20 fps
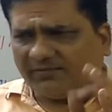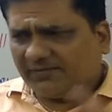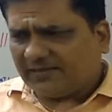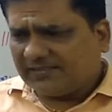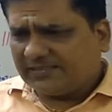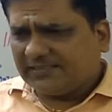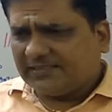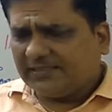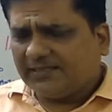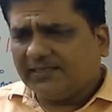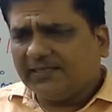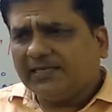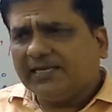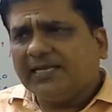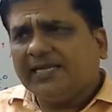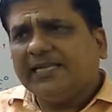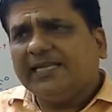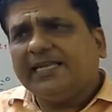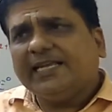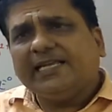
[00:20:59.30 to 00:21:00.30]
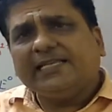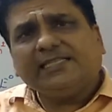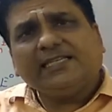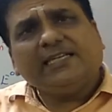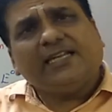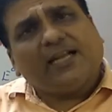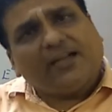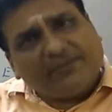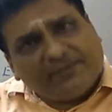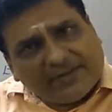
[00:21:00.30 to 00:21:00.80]
First, is
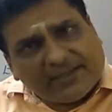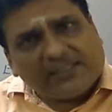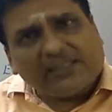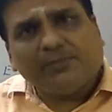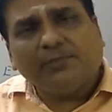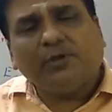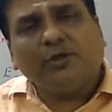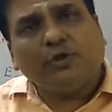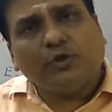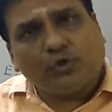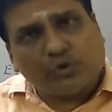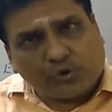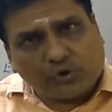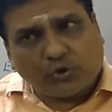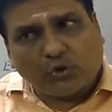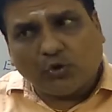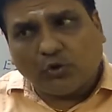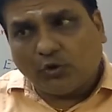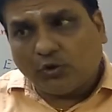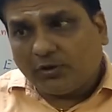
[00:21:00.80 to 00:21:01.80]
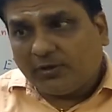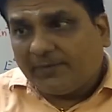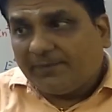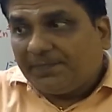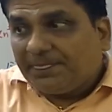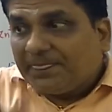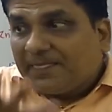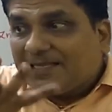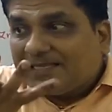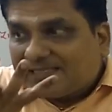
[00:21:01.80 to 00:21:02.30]
it advisable to
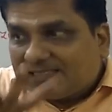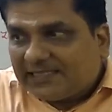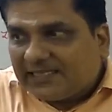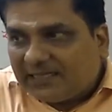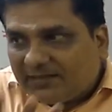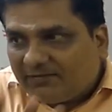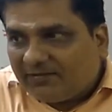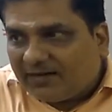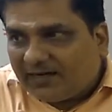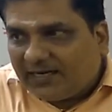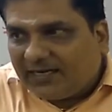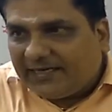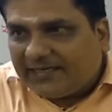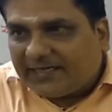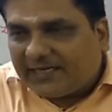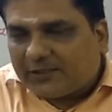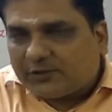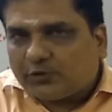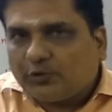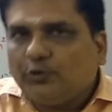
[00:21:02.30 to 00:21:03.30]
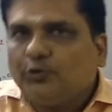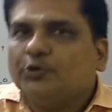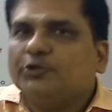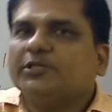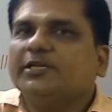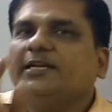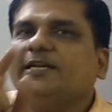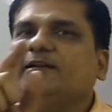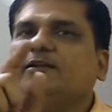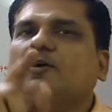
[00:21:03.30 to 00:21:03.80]
store silver nitrate
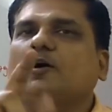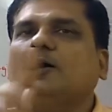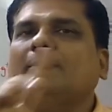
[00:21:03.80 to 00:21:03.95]
solution in